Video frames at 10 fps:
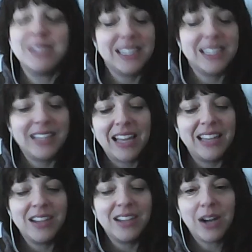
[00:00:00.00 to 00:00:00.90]
I was in
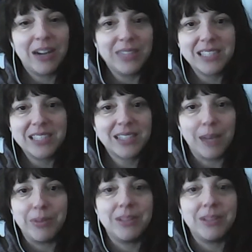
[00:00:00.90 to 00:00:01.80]
the car with this
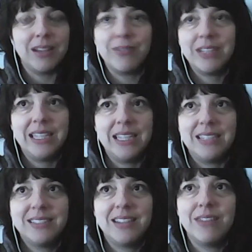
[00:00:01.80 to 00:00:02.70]
couple,
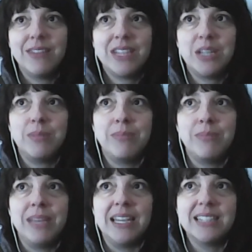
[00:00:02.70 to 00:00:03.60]
lovely, lovely
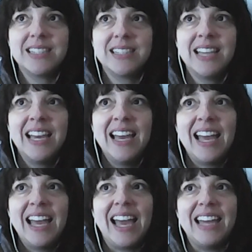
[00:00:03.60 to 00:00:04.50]
human beings.
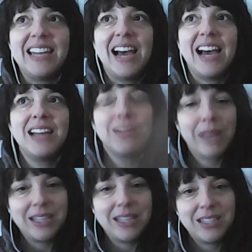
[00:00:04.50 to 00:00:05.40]
And on
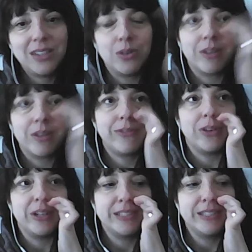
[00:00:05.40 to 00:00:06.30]
the way to the North
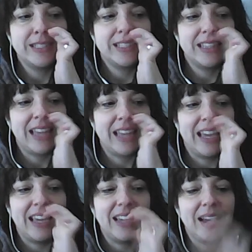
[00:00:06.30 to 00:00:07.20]
Fjords,
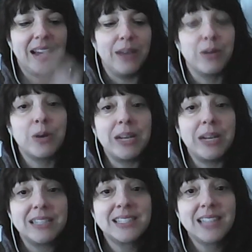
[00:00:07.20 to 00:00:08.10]
they were
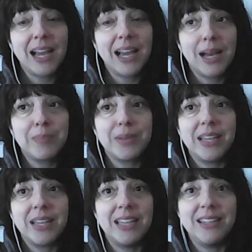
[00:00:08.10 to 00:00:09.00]
going to stop
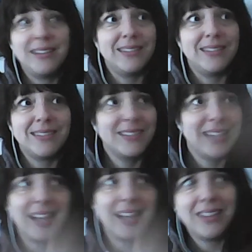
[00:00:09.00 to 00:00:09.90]
in
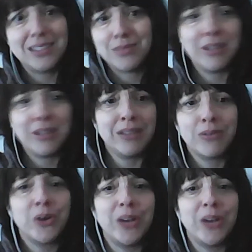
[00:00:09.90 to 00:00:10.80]
kind of this really
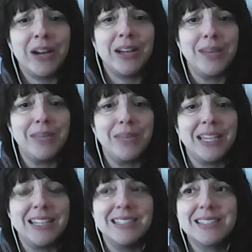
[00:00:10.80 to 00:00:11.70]
rural area
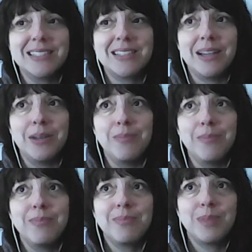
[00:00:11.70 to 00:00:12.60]
because
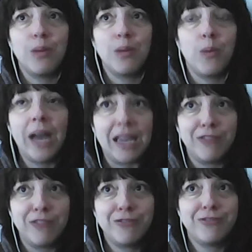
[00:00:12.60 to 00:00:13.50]
the
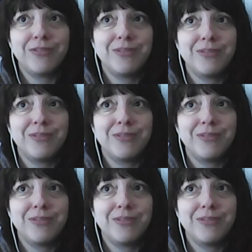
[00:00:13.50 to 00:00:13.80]
wife